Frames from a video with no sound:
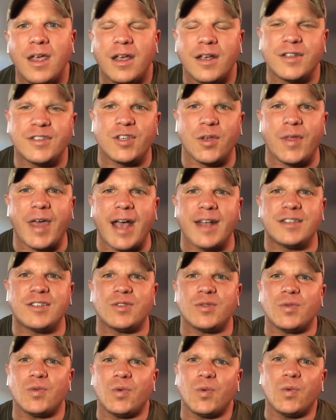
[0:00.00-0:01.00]
And so
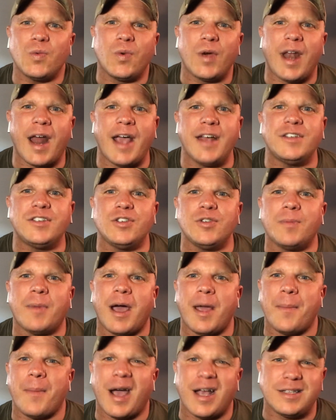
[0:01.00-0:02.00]
that's when I do
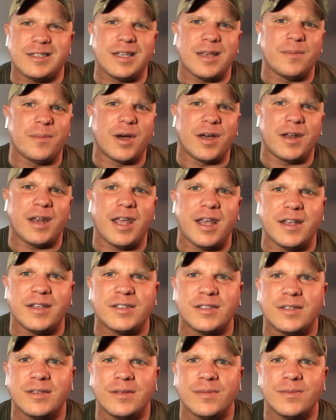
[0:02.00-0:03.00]
my mindset
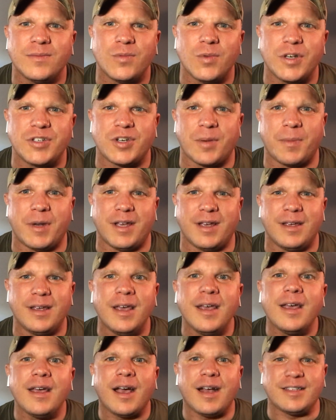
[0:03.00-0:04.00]
Mondays, which I'm going to
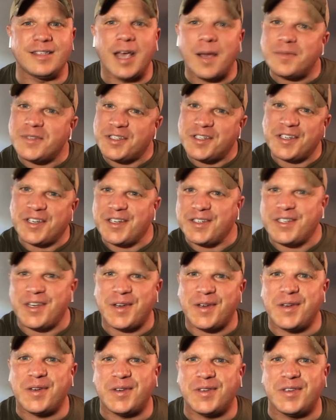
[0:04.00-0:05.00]
attempt to
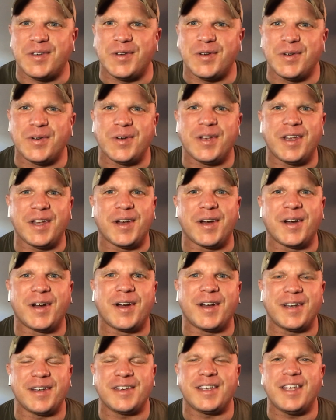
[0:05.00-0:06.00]
continue to do
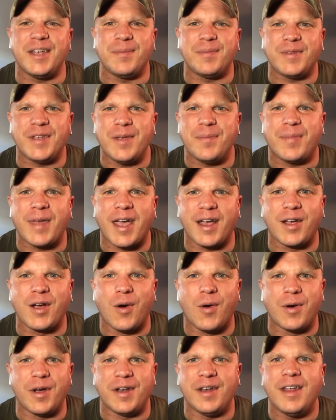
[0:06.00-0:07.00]
here and keep keep that
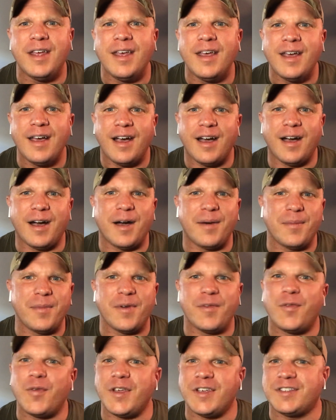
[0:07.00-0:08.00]
going. Um,
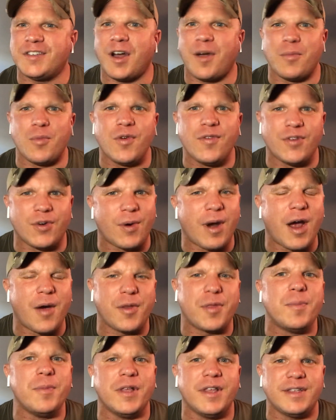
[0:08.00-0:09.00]
if we start moving around
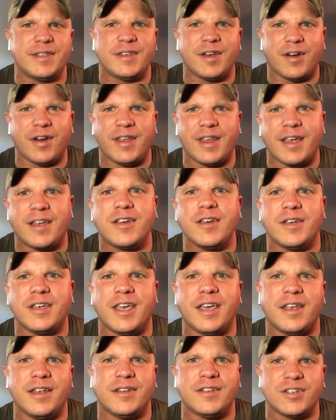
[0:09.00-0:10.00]
with military, that could
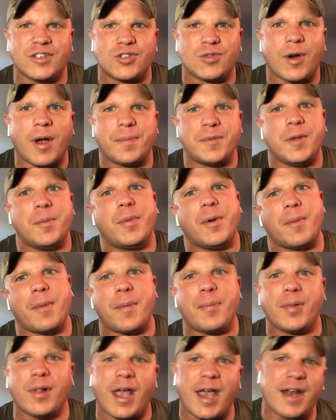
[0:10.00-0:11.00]
get disrupted. But
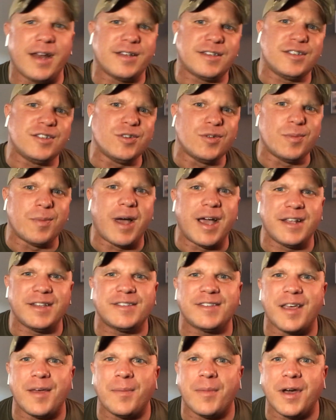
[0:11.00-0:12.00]
my plan is to do
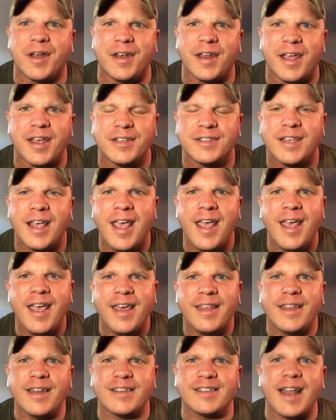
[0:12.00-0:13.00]
mindset Mondays.
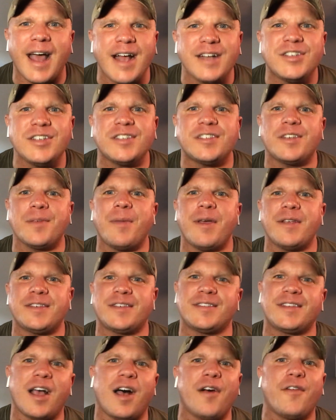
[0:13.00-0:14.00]
It is not just some
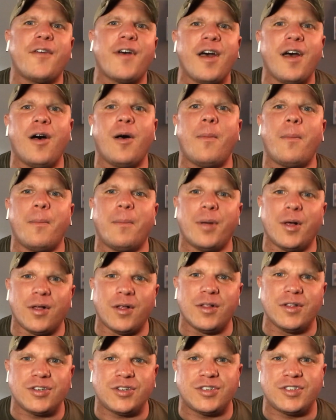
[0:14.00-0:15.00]
self help
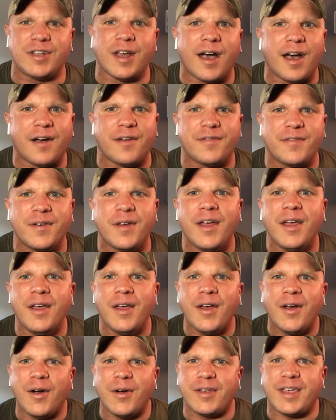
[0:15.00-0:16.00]
bull stuff.
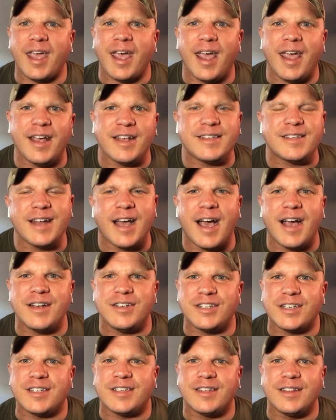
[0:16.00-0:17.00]
Okay, it's not
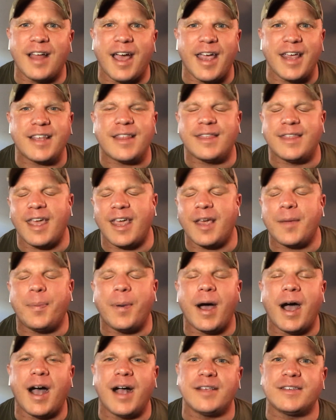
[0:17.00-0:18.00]
just like think
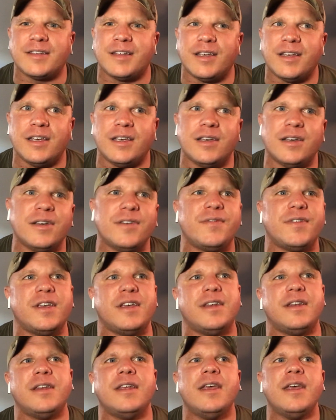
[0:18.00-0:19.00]
positive
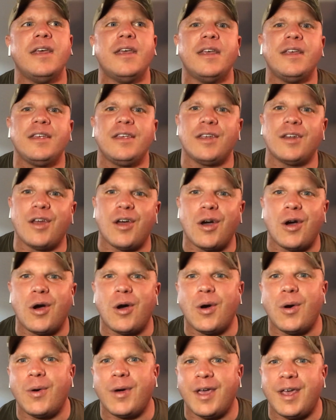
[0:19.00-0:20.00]
and you
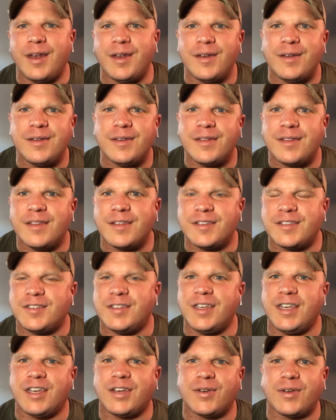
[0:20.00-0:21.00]
know, and the
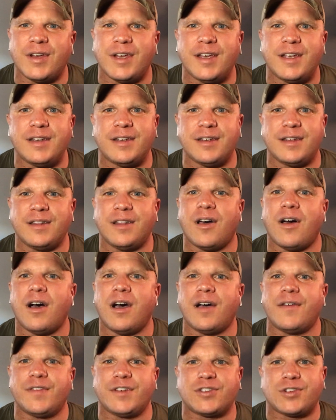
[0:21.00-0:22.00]
secret and
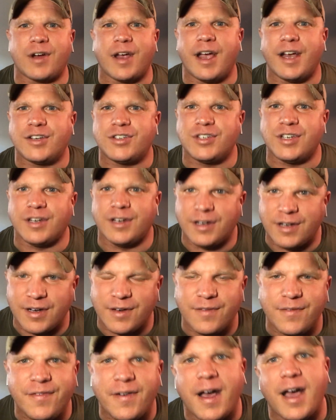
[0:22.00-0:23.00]
law of attraction
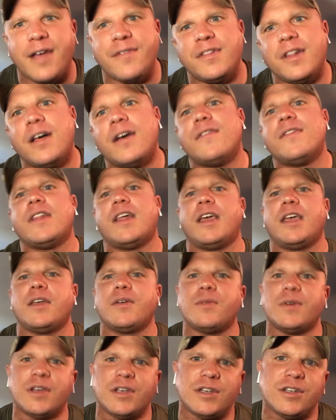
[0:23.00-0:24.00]
and five love
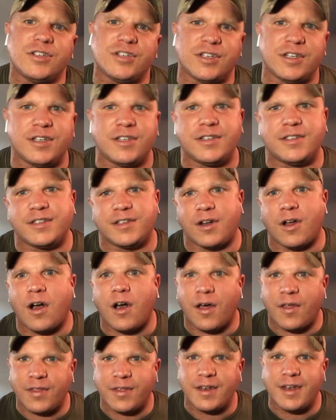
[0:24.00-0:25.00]
languages and
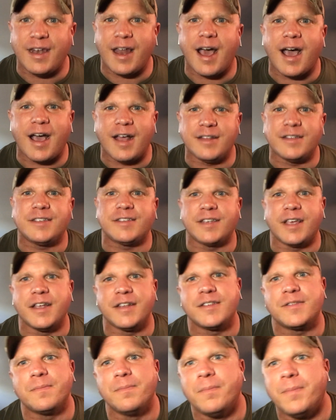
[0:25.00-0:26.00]
all the
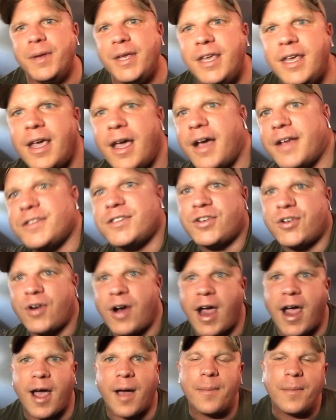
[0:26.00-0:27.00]
nonsense BS
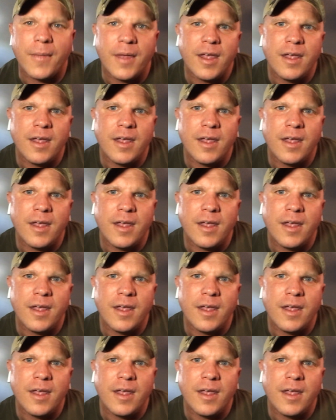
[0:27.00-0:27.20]
crap